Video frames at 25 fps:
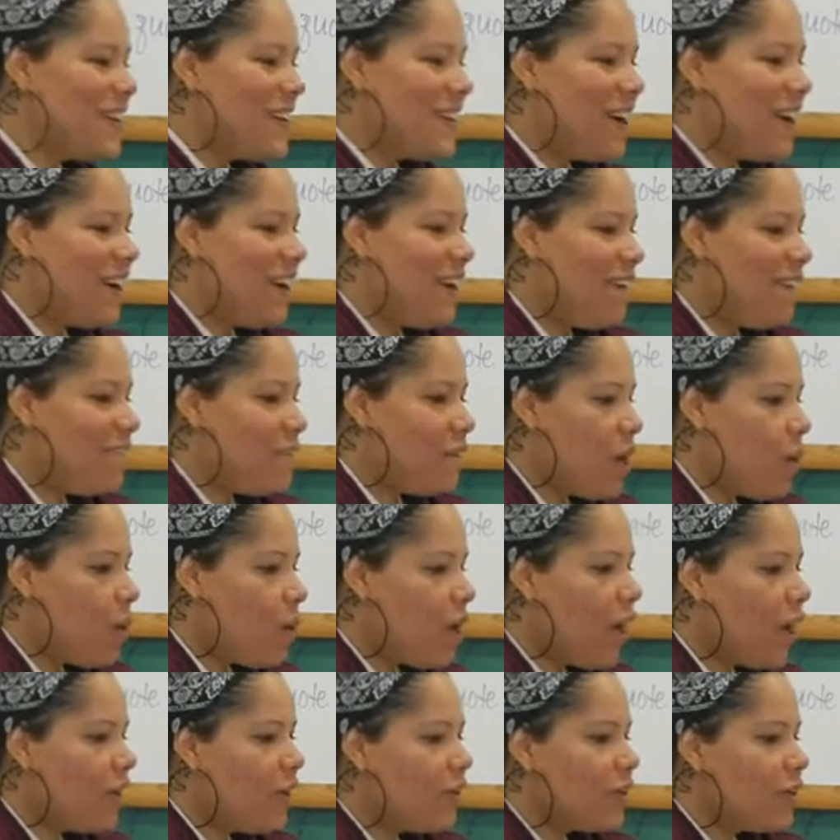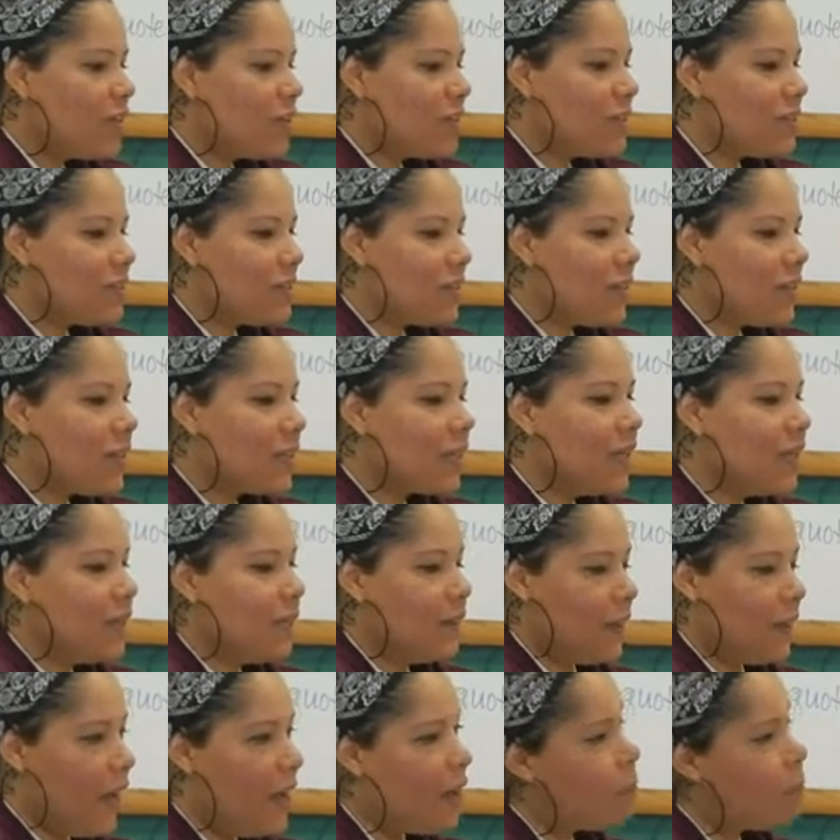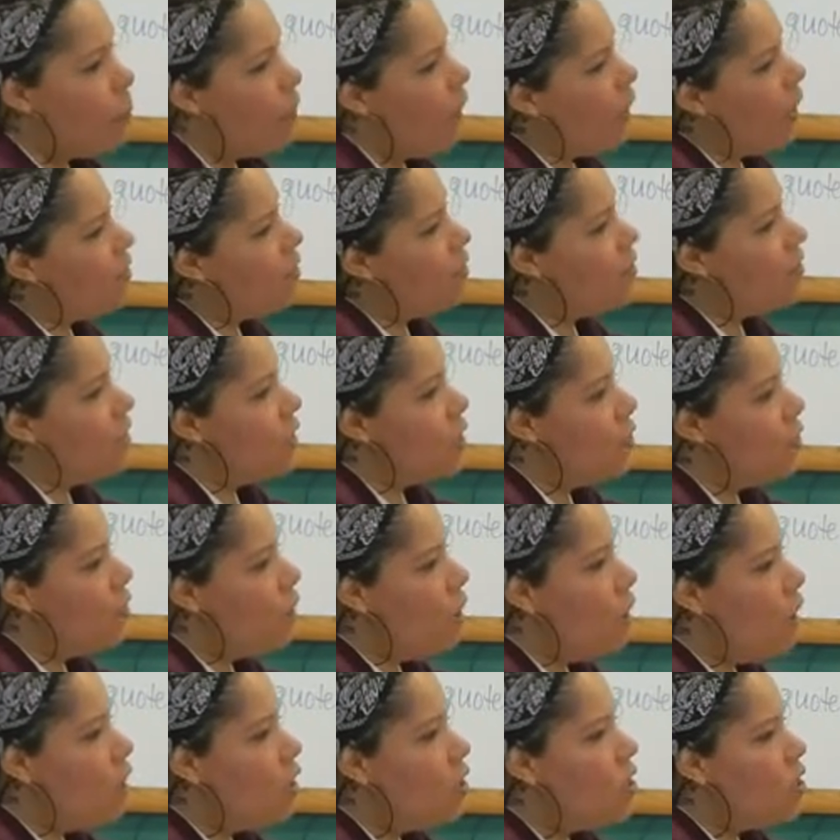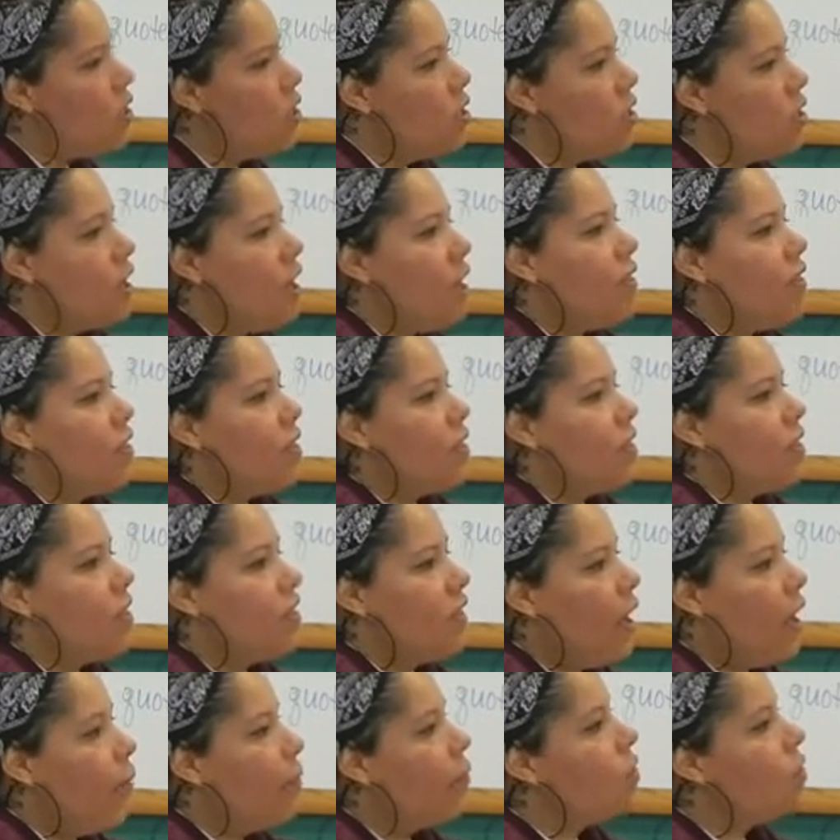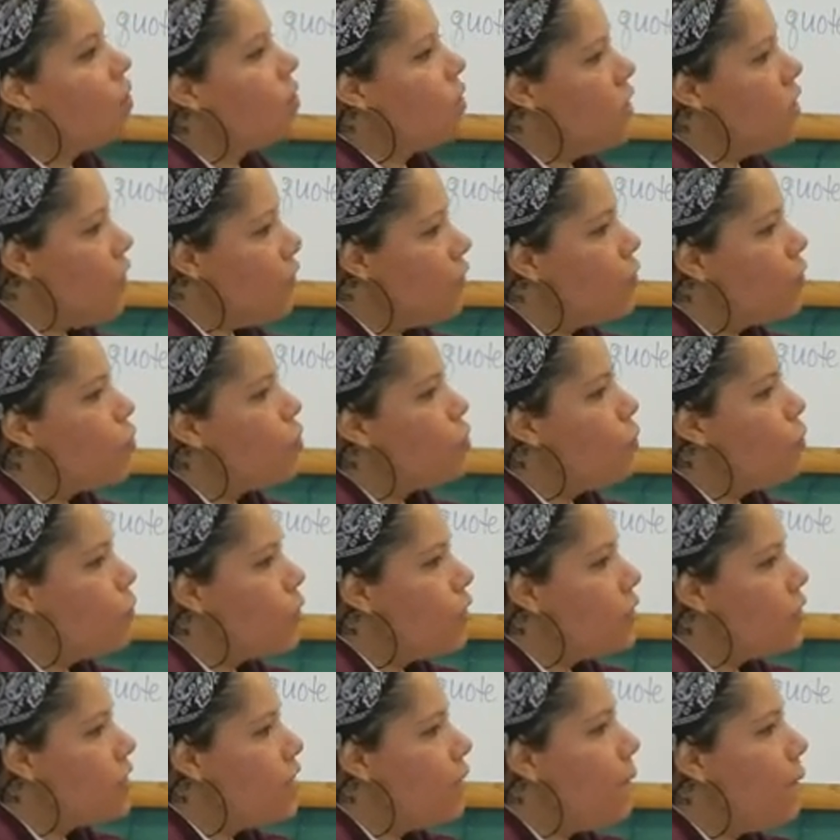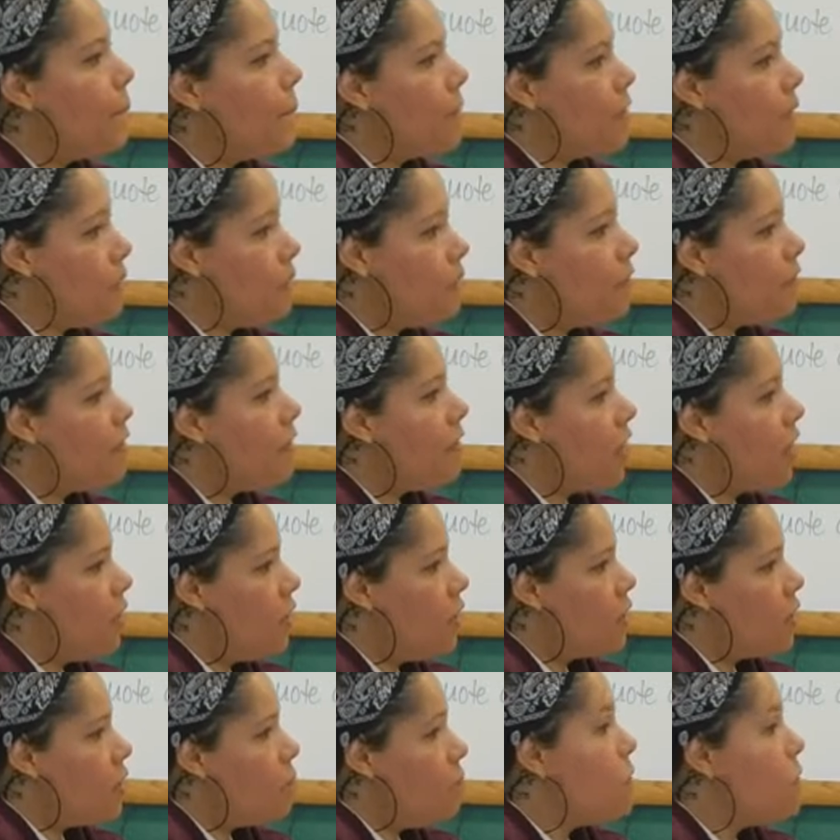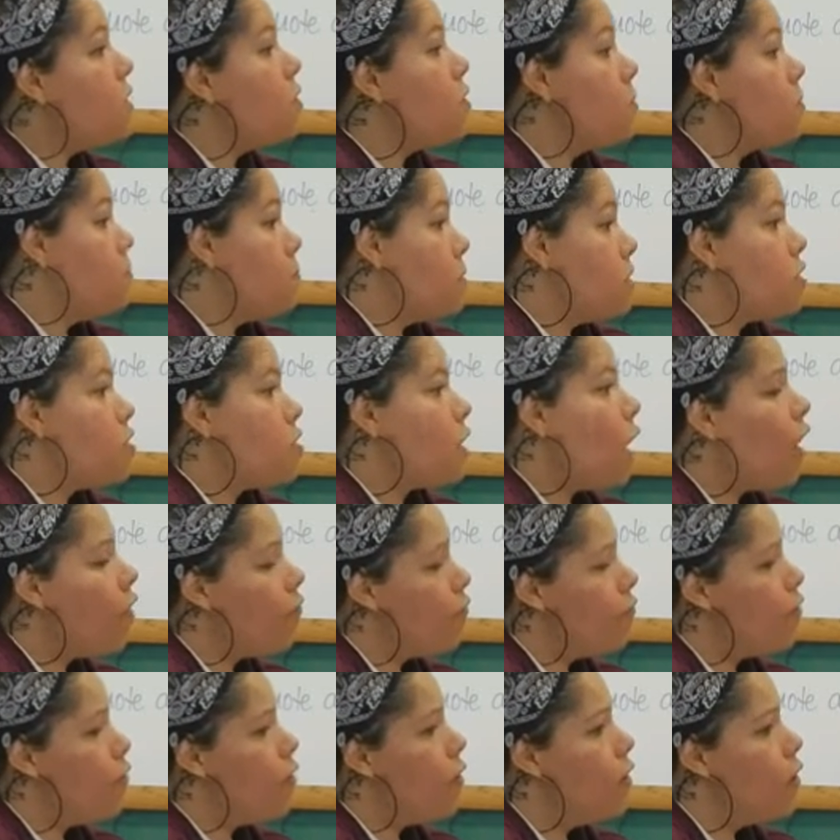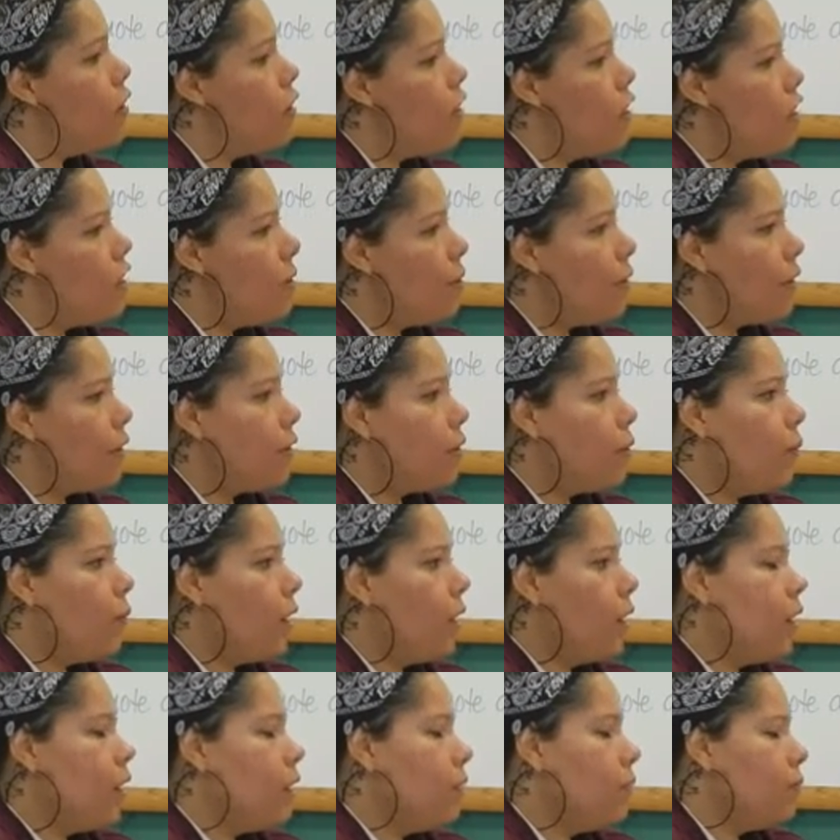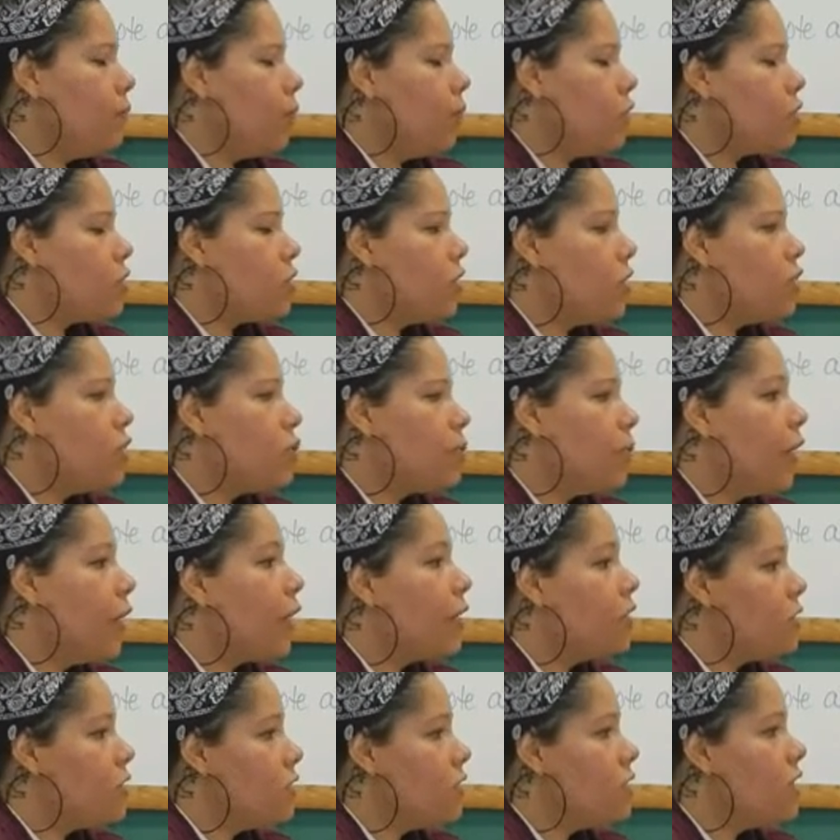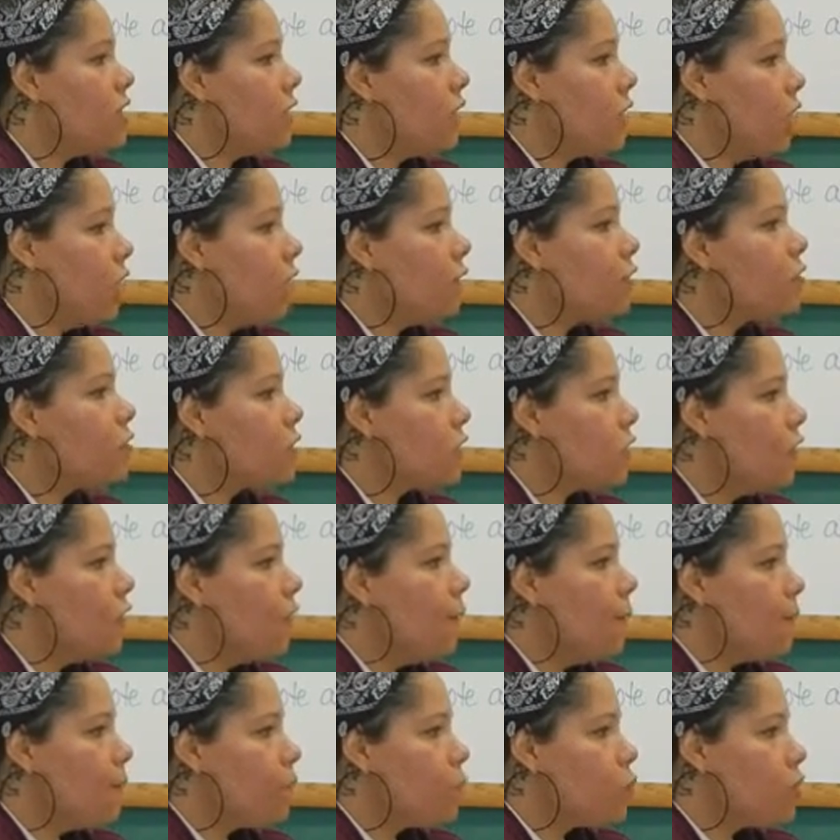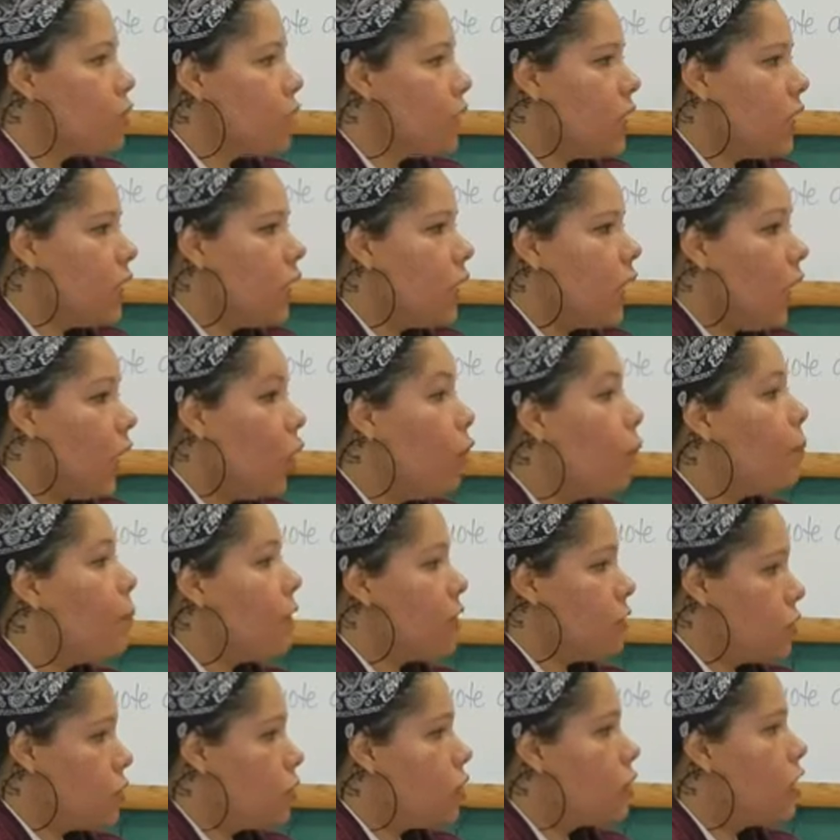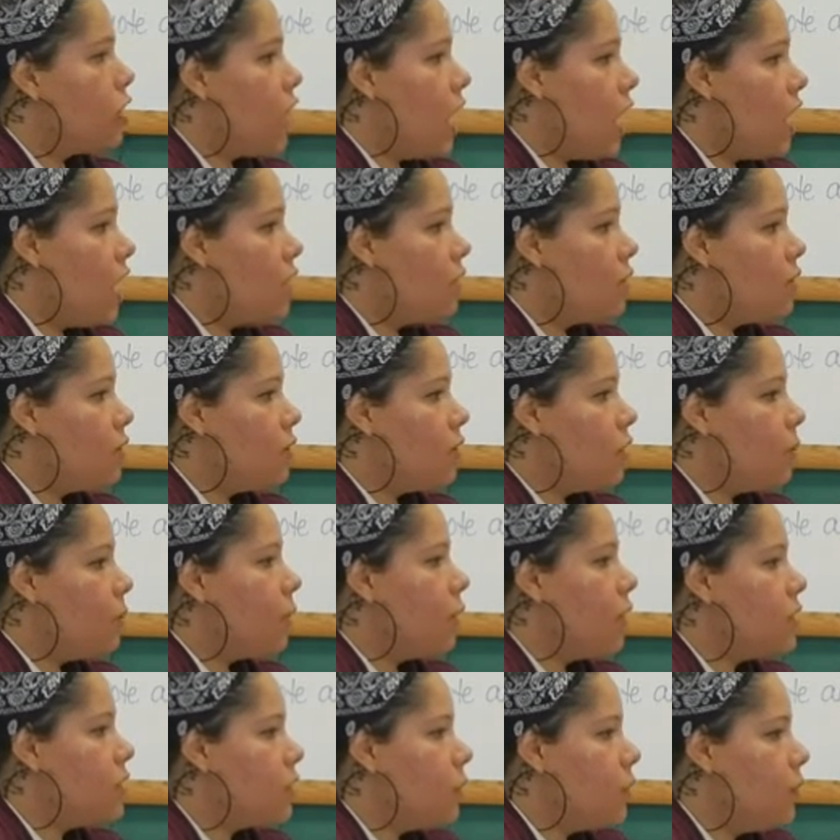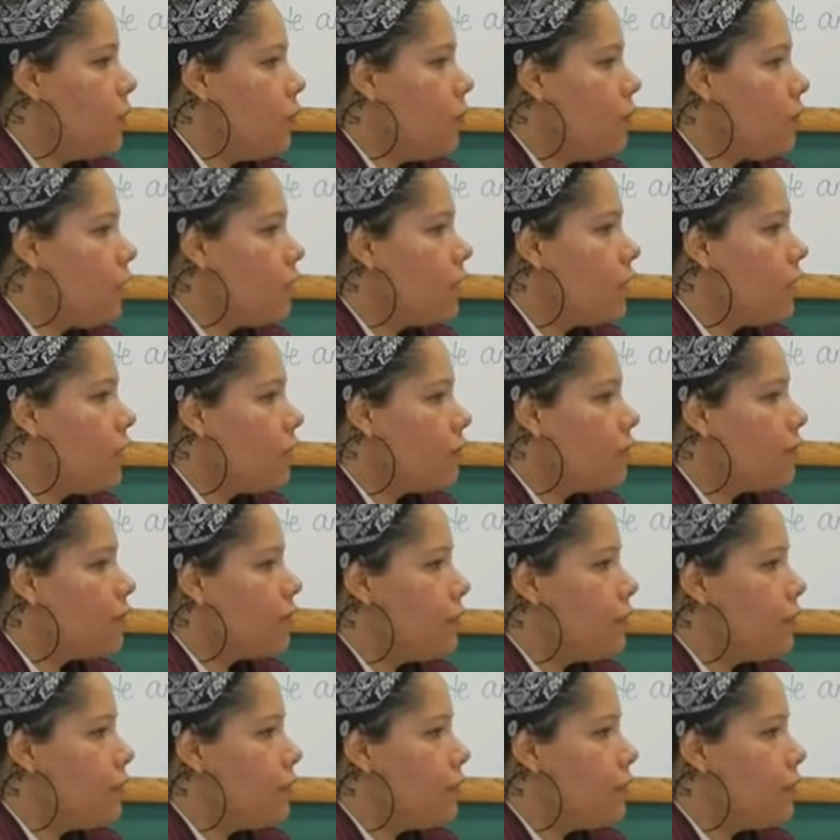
And while I don't necessarily like practicing law, I think that was another tool that's helped me to think, be thoughtful about the way in which I use my artistic gifts to help us create the place that we want to live.